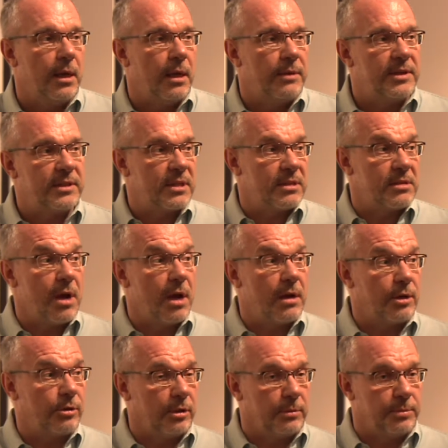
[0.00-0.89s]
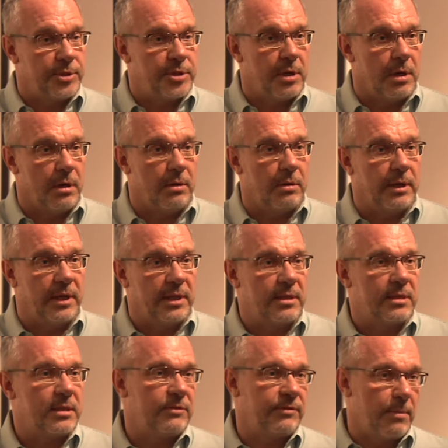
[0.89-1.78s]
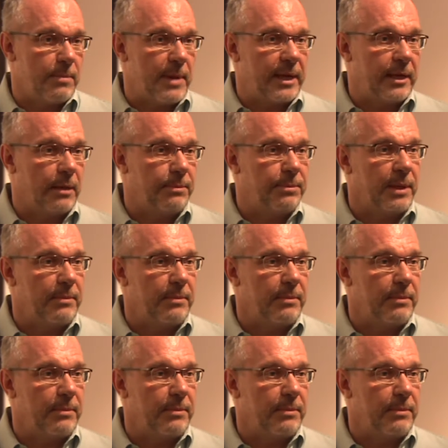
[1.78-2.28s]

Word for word: This is not a group show. This is from Manit,